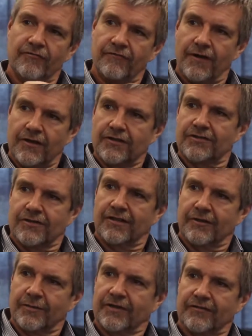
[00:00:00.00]
to focus on a
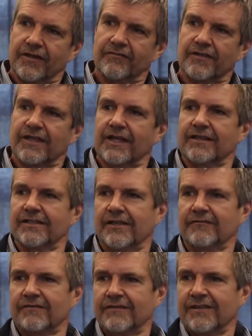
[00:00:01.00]
little bit of different other
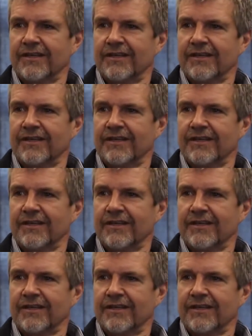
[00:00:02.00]
stuff.